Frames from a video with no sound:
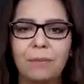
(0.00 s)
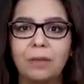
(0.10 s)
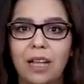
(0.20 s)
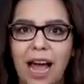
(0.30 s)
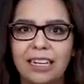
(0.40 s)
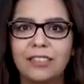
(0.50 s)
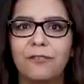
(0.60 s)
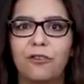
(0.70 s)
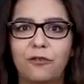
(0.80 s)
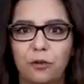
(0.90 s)
plot
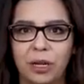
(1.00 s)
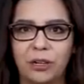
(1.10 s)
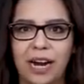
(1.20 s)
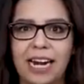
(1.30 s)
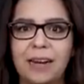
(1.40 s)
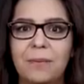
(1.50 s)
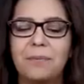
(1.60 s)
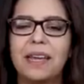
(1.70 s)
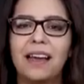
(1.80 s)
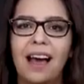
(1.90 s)
for fourth grade
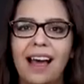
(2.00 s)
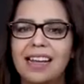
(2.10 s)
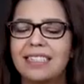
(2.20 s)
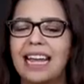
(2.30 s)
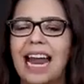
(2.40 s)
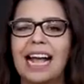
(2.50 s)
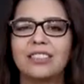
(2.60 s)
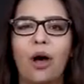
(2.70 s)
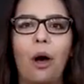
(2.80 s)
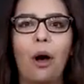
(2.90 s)
because it
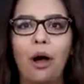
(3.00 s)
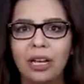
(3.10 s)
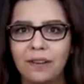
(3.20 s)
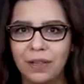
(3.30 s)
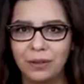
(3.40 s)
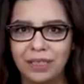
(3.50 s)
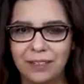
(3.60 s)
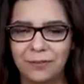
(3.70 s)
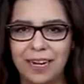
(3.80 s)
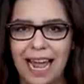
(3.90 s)
has all of those
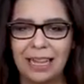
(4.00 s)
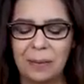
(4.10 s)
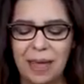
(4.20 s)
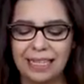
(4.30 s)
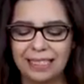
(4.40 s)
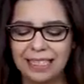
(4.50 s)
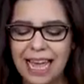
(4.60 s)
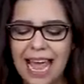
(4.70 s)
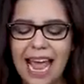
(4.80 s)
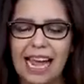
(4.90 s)
different elements.
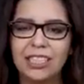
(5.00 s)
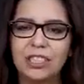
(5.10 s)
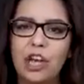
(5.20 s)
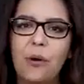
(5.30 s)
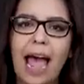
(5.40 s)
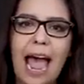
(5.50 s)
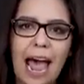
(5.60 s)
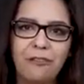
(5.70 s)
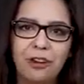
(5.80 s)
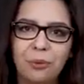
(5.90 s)
And so
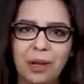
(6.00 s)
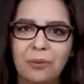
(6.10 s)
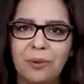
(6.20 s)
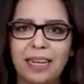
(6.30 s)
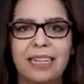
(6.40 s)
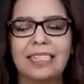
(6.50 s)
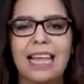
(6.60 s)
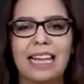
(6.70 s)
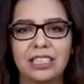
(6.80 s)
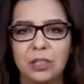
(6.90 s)
after we read this
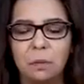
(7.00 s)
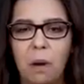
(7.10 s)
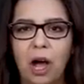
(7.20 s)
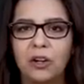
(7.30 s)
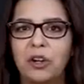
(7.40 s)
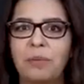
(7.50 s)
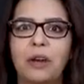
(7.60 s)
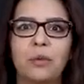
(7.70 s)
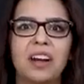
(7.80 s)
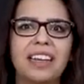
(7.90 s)
in small group
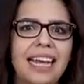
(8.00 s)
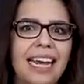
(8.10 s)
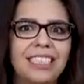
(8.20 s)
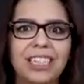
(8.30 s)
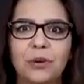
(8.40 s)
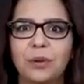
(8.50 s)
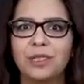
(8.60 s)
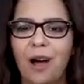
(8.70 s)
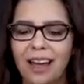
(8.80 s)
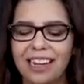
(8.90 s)
and we're engaging and we're
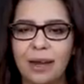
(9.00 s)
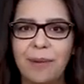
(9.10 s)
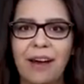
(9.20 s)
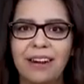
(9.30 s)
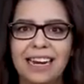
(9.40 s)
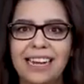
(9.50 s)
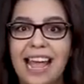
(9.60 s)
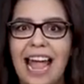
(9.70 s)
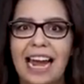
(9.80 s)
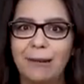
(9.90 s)
talking about it,
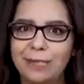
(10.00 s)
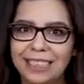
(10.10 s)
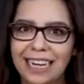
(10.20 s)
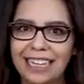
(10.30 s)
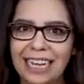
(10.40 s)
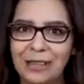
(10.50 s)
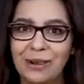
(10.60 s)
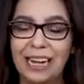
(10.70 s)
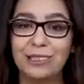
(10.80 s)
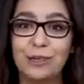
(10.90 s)
and I'm just going to let you
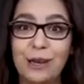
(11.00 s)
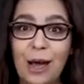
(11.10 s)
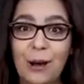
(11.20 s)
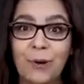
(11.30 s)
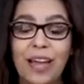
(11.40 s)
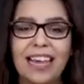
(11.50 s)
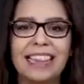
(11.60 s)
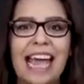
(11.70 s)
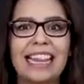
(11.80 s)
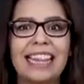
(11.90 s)
guys know
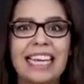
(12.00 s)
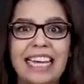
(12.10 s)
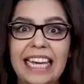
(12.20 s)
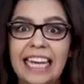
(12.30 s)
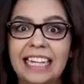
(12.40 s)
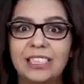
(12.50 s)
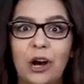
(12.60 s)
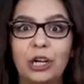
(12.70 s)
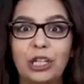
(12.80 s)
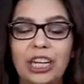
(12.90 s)
that the kids
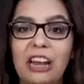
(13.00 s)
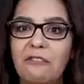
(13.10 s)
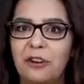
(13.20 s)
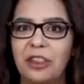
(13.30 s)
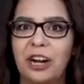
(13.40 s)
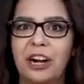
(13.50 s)
are looking for